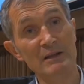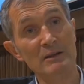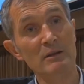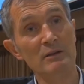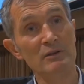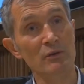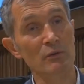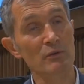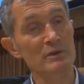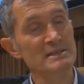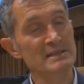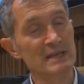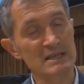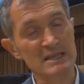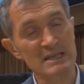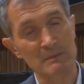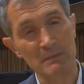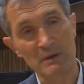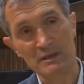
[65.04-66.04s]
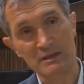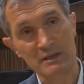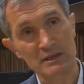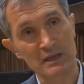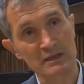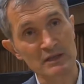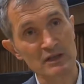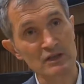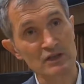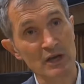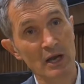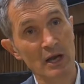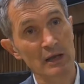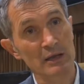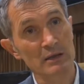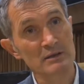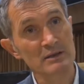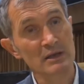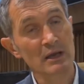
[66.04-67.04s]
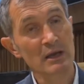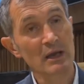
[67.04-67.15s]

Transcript: adult or 60 minutes as a child.